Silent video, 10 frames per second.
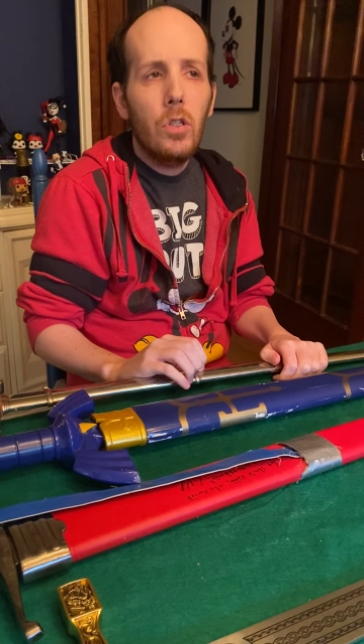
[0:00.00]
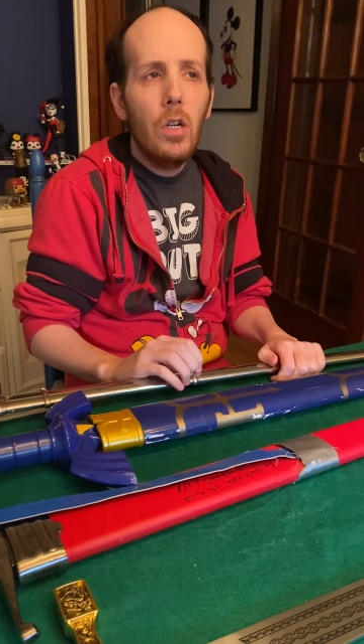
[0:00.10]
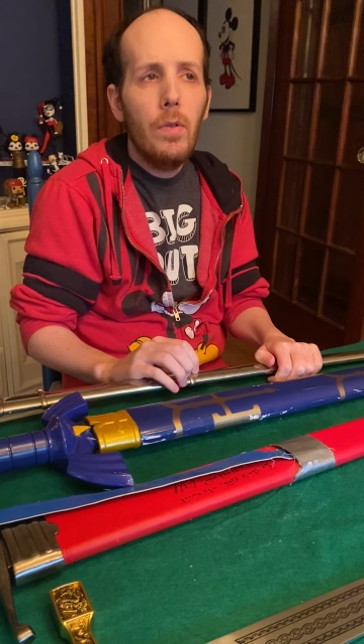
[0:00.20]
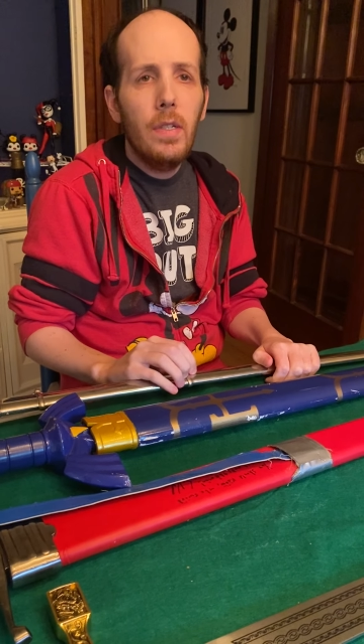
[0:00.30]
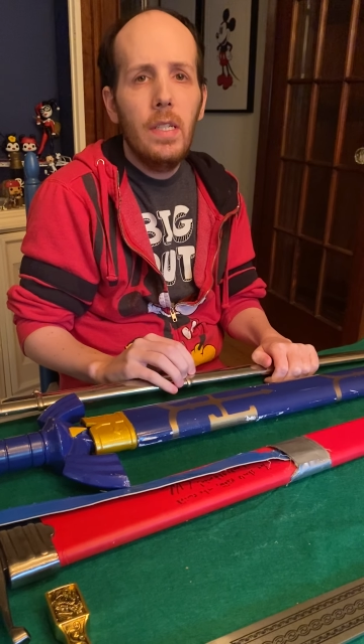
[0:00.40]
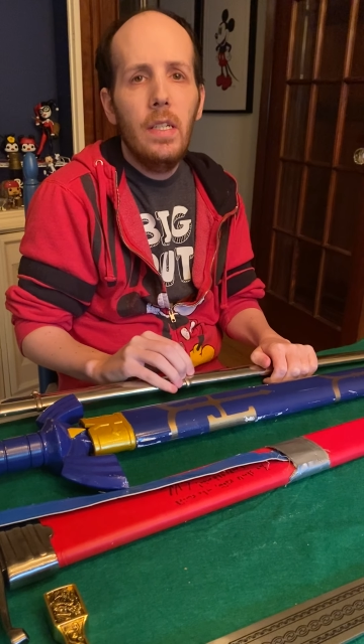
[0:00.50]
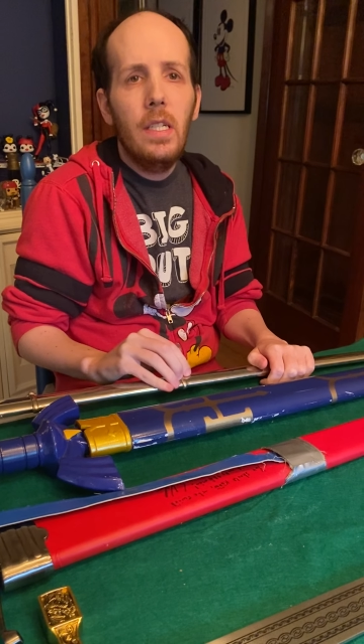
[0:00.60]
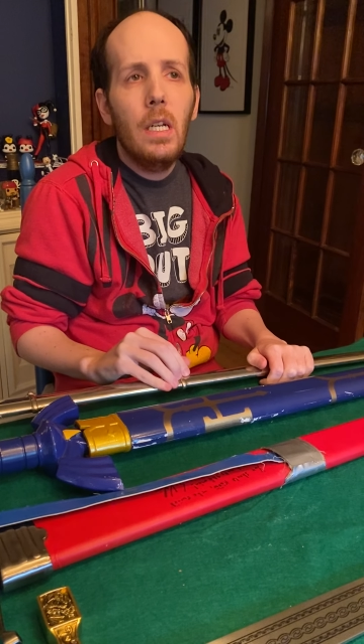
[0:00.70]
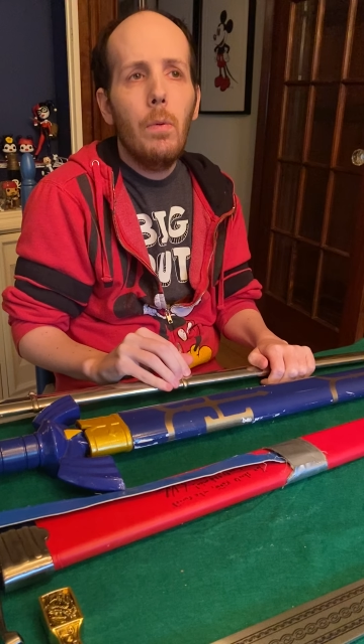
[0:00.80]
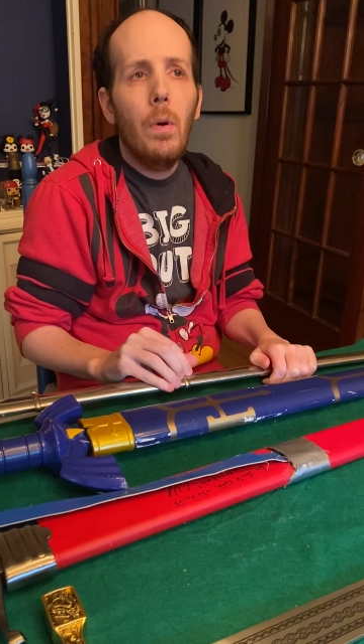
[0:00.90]

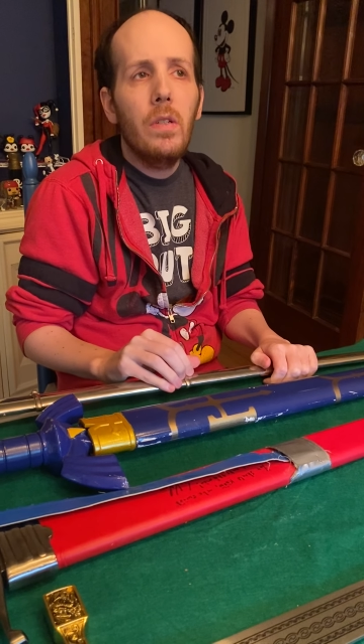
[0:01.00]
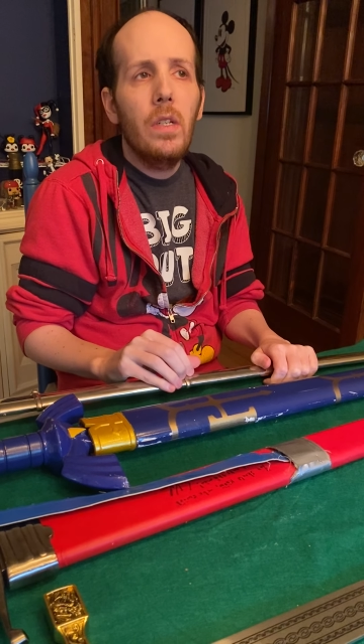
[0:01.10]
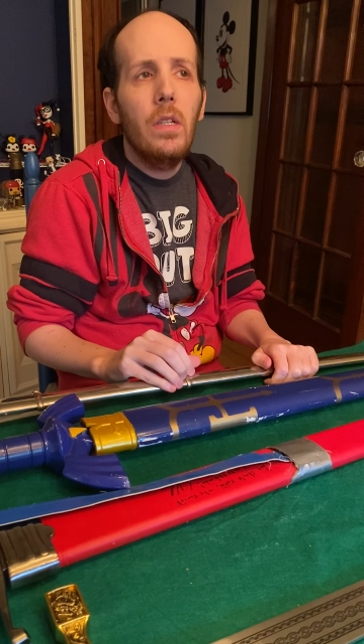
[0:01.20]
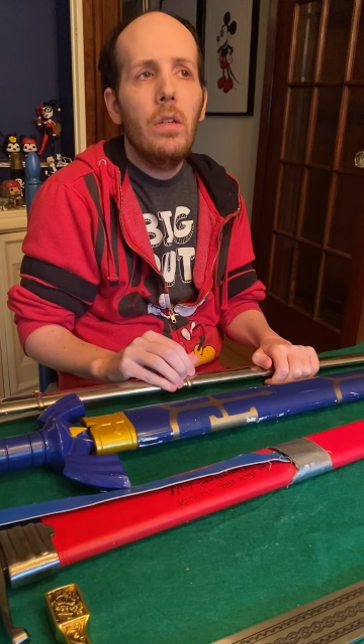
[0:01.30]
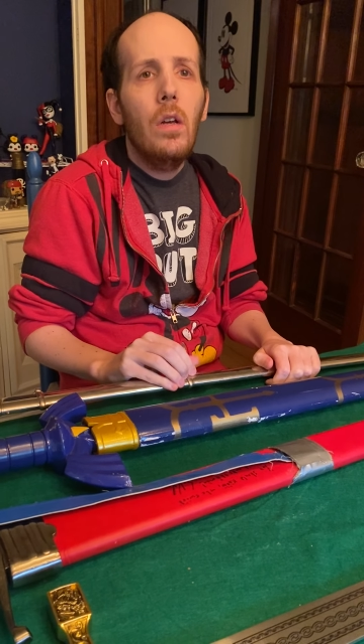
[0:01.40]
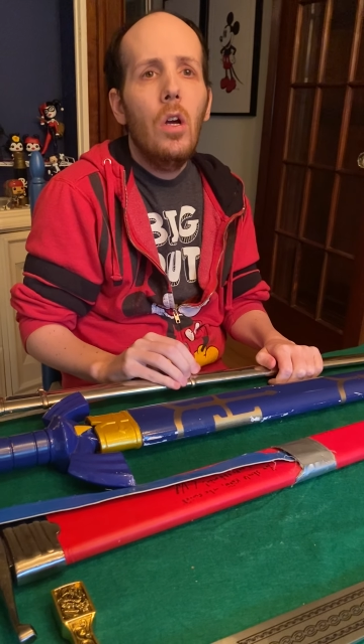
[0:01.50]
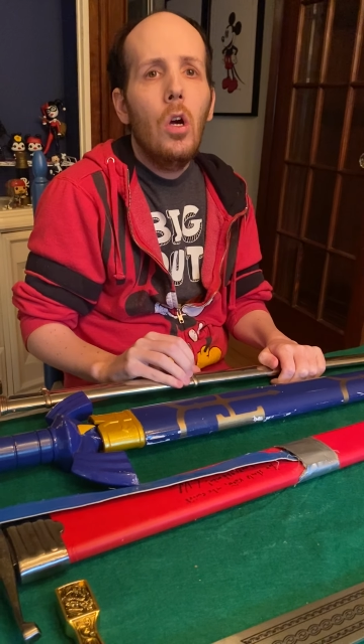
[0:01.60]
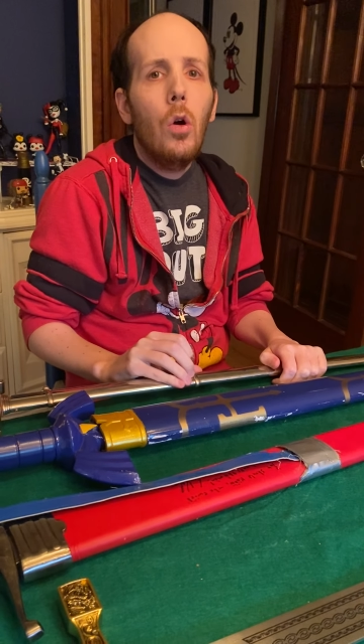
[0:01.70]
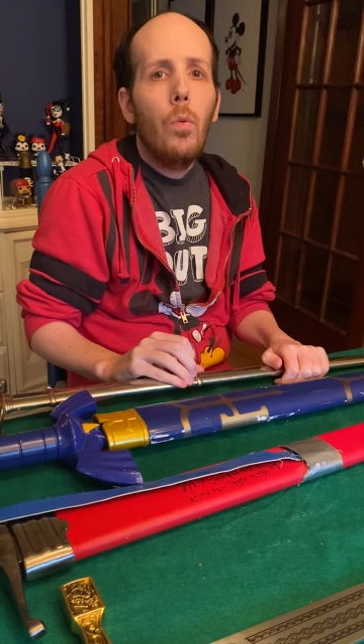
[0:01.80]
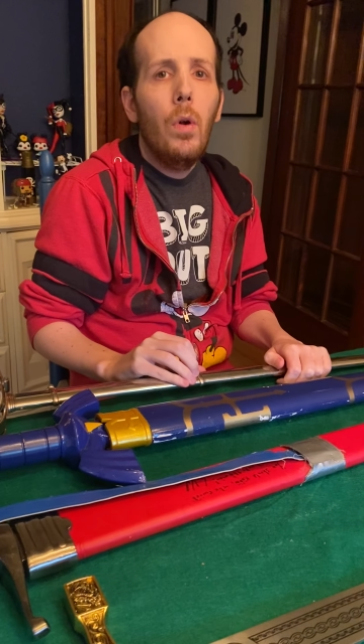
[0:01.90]
services. He wasn't
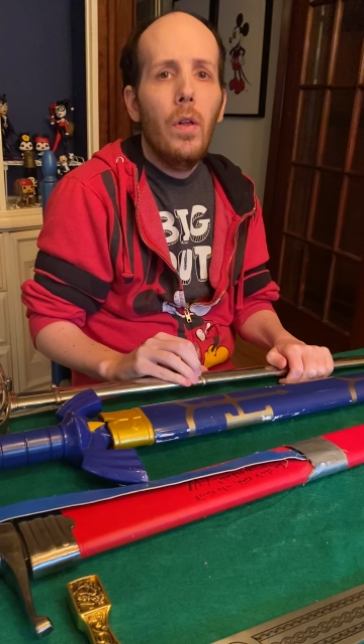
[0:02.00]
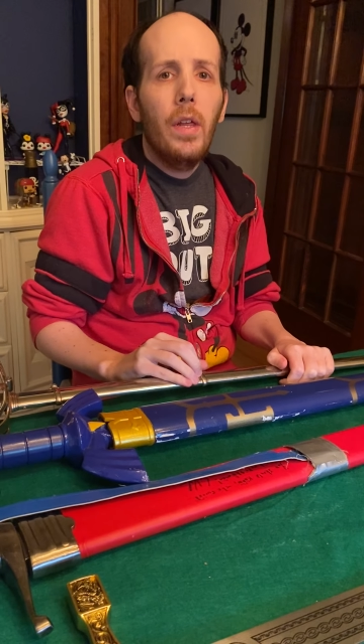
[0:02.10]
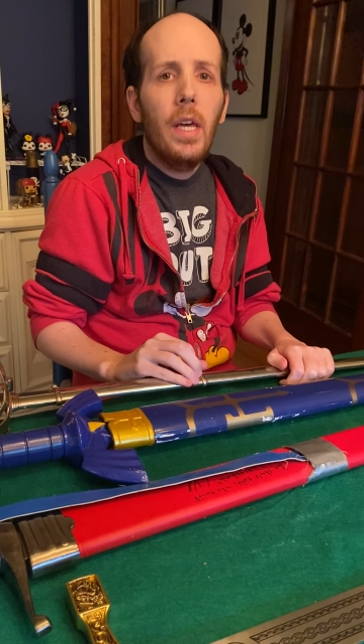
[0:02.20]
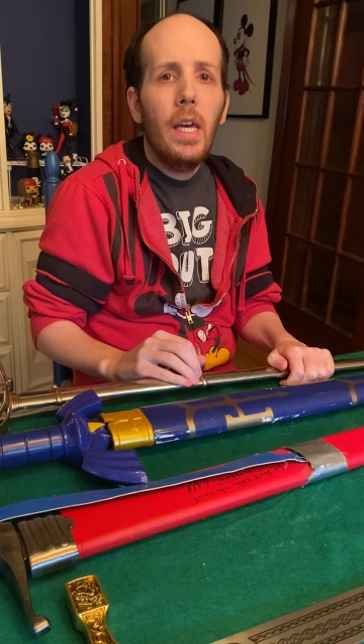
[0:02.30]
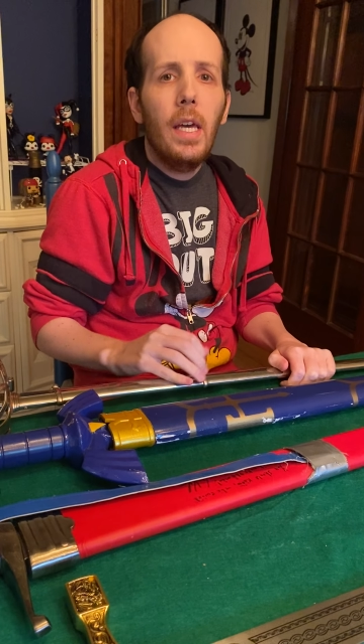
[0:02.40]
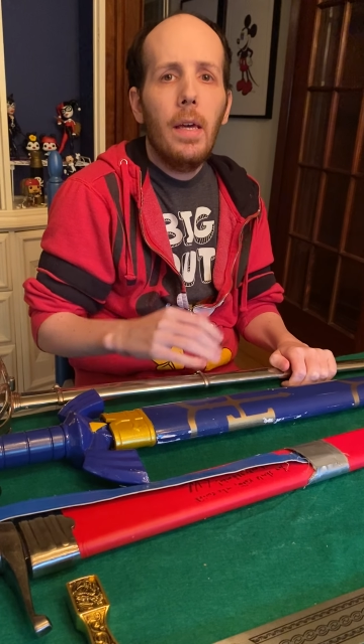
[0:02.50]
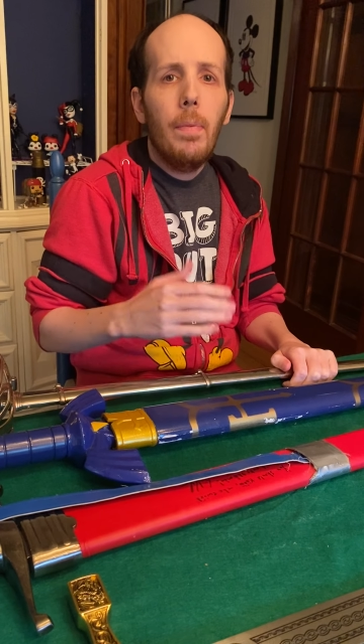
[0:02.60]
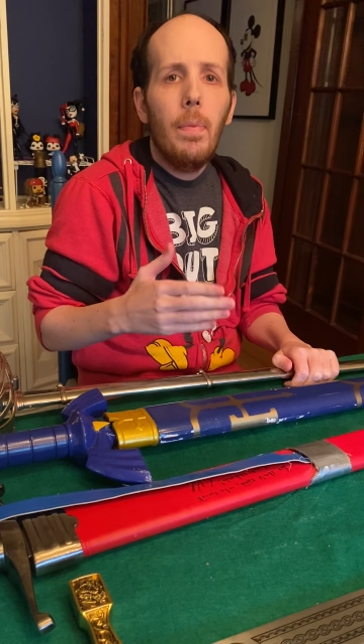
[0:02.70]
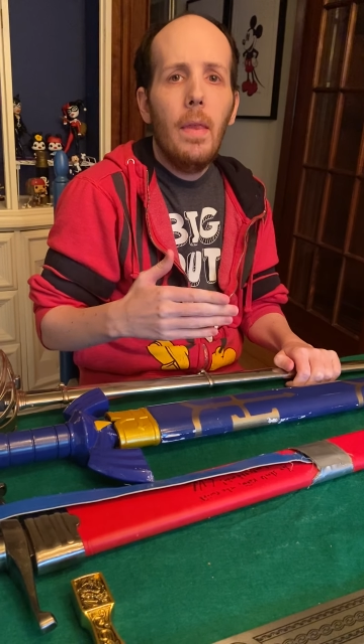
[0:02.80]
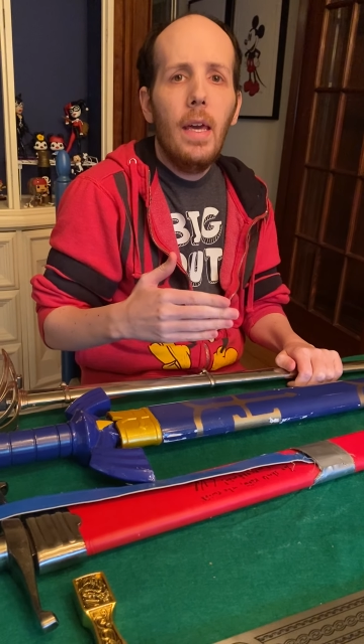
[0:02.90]
really
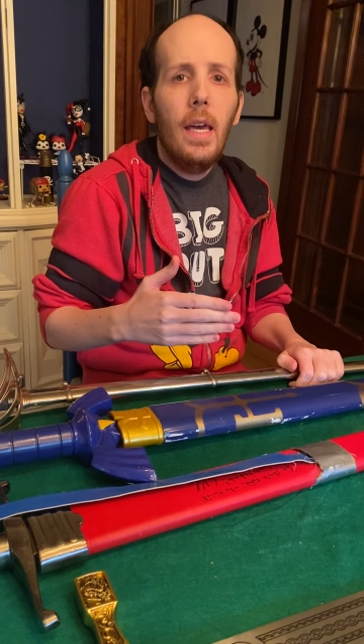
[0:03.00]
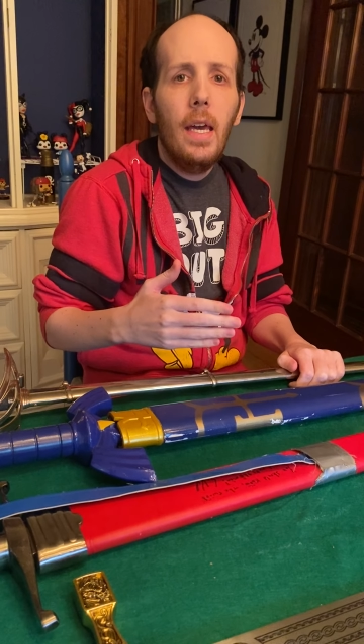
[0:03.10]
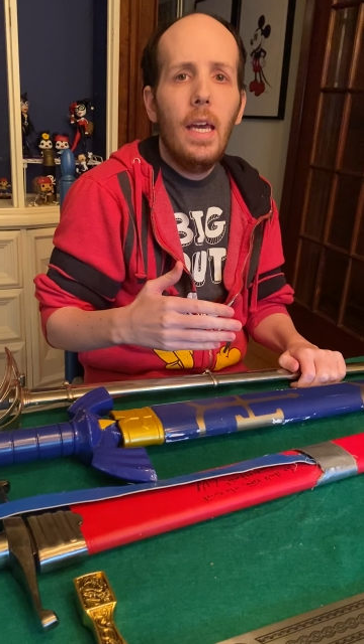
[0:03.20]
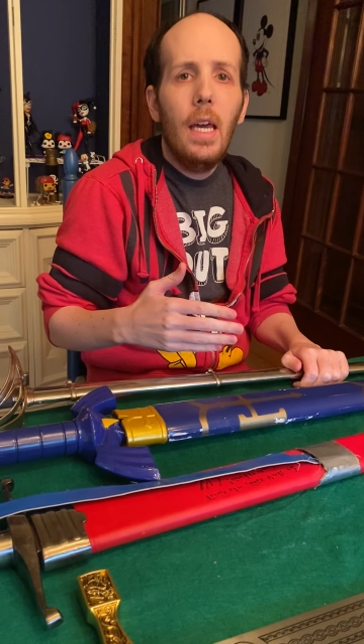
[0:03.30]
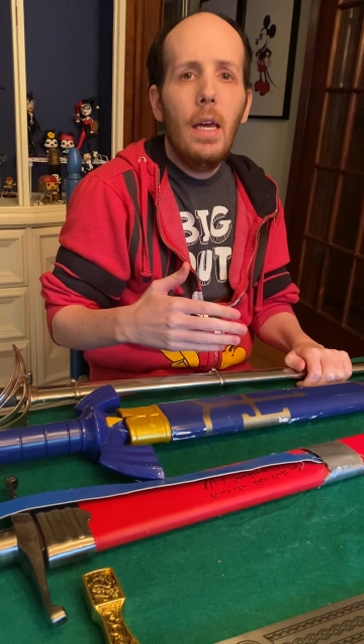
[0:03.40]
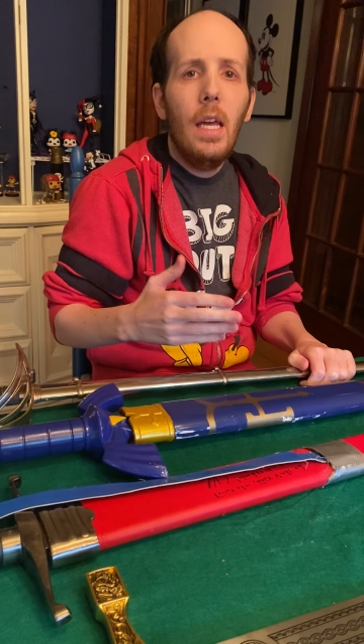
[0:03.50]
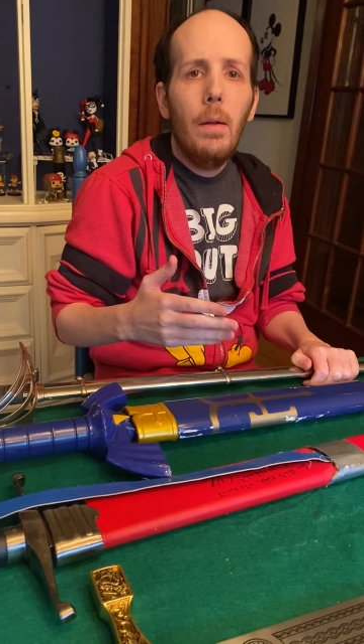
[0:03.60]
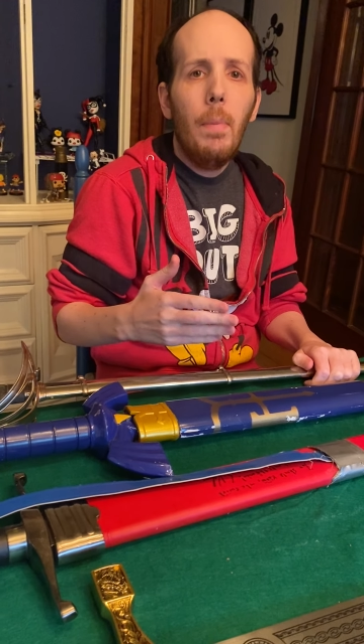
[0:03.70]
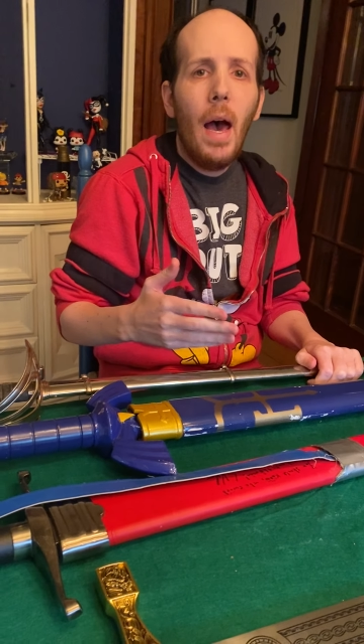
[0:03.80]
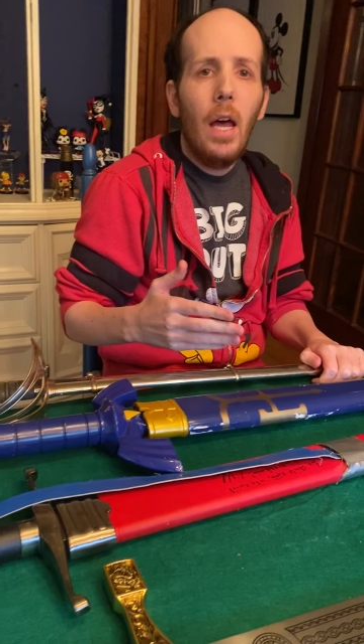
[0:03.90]

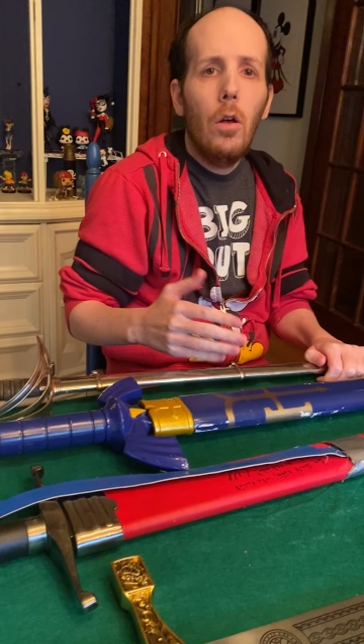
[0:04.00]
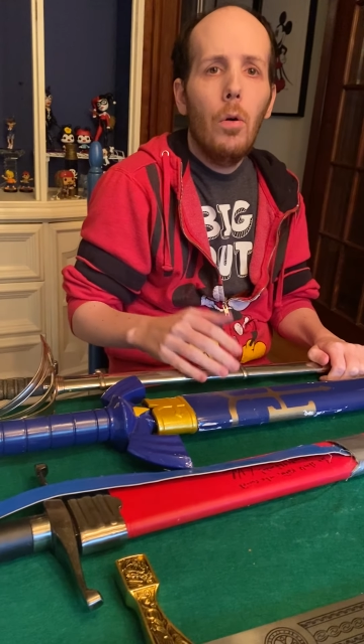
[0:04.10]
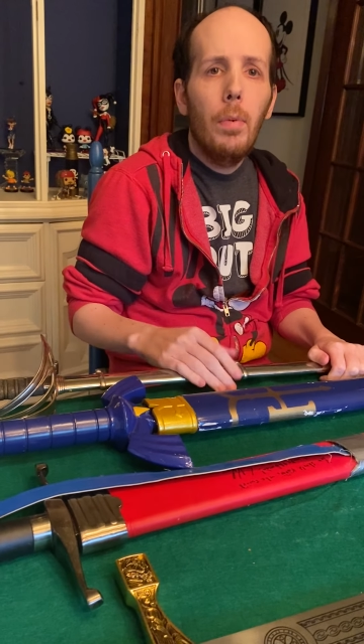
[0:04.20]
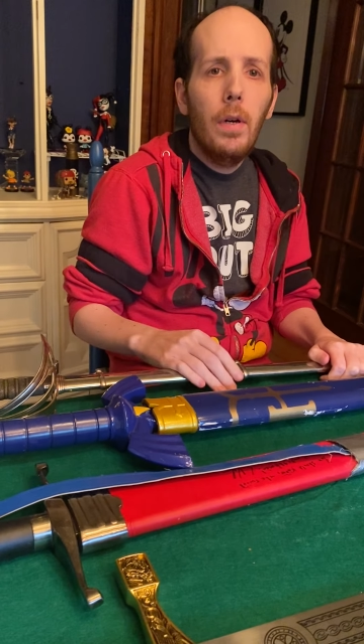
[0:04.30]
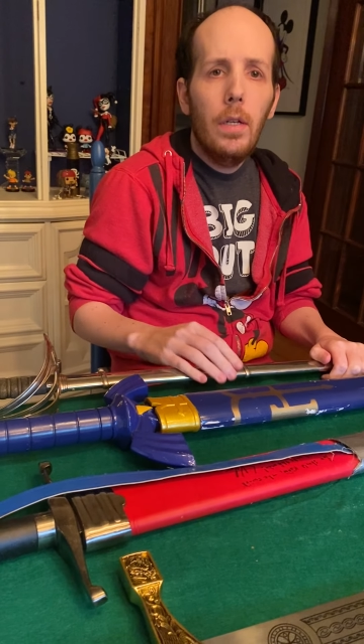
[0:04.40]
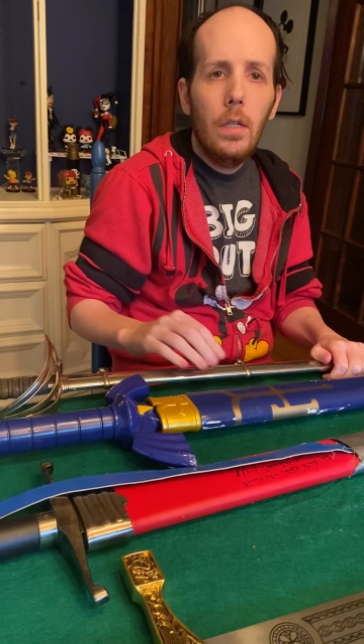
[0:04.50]
in battle. But